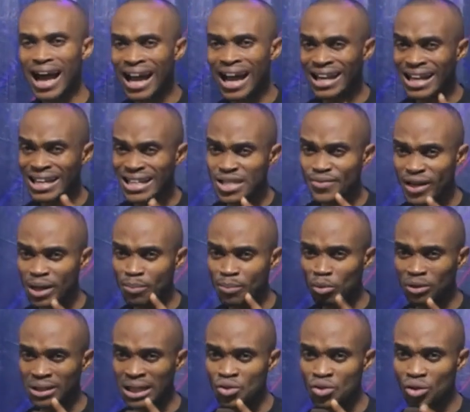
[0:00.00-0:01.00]
And that is very
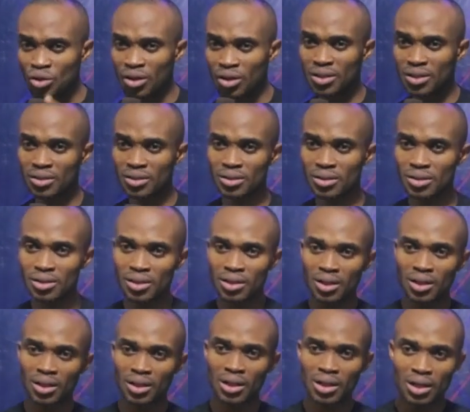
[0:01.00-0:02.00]
important to us.
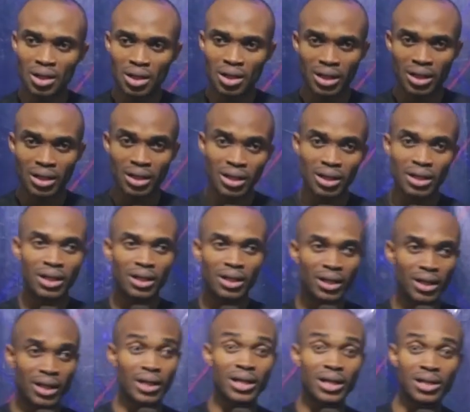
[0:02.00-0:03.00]

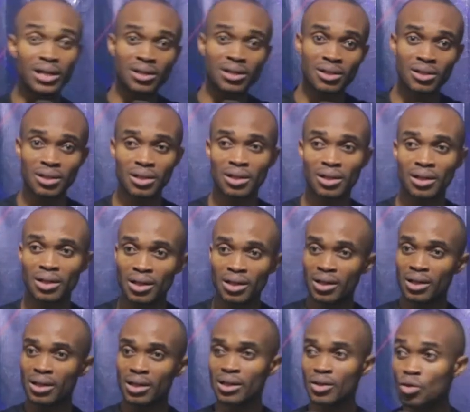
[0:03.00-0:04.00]
It is
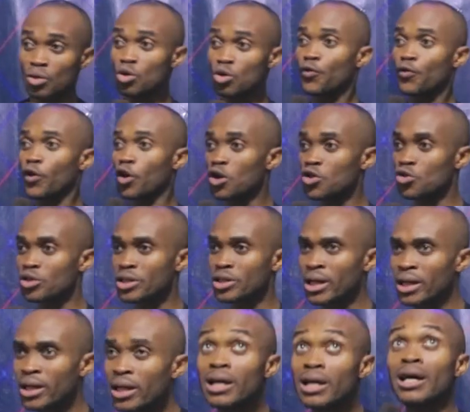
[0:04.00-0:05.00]
good for us to
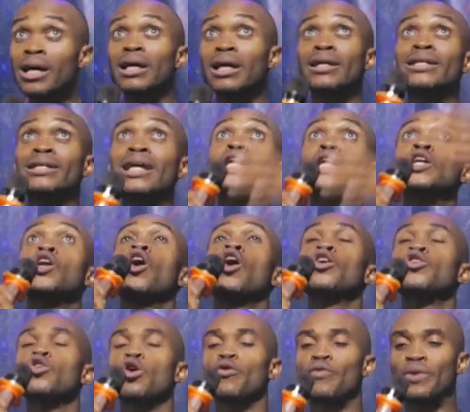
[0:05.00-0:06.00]
say, The
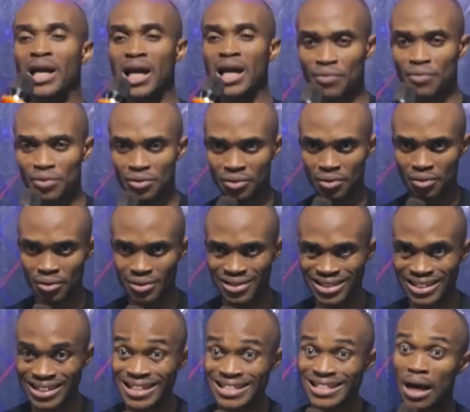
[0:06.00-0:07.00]
Lord of heaven
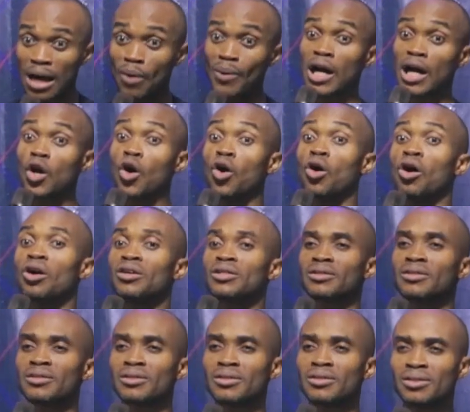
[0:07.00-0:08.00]
is our
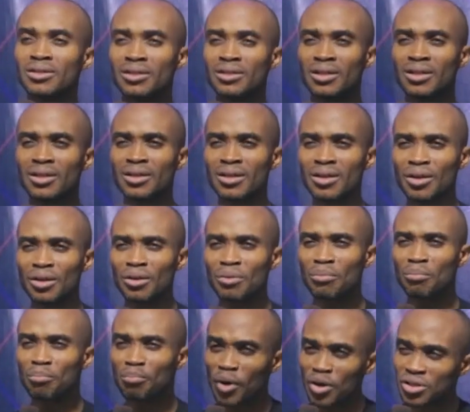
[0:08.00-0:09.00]
God.
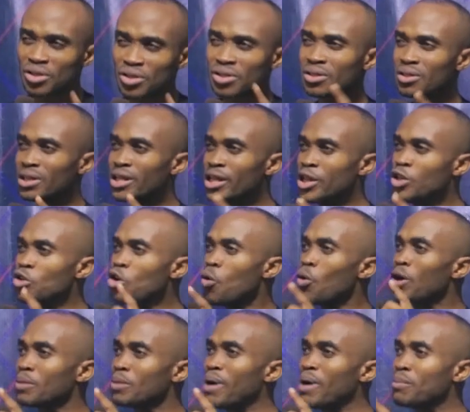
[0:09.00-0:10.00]
But you know
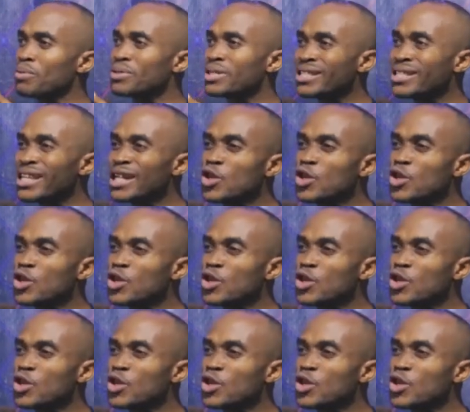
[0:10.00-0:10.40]
what the Bible says?